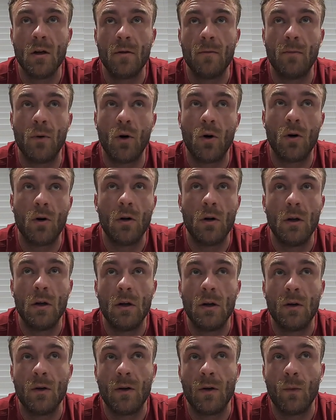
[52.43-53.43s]
But
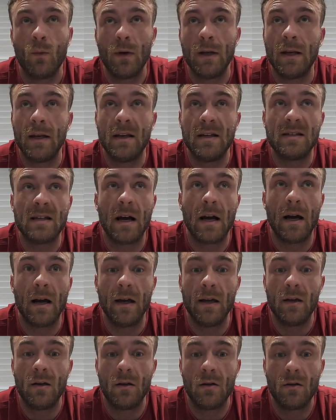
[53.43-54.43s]
we did
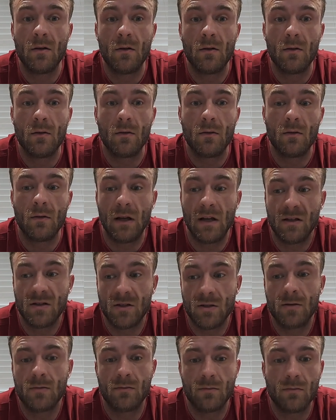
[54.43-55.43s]
decide,
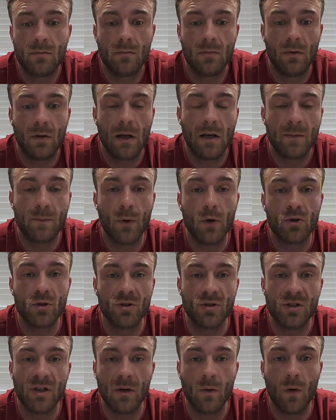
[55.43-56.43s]
let's push
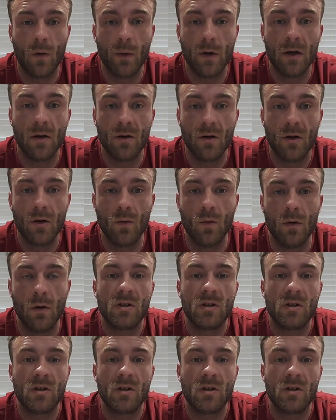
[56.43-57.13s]
and see what we can do.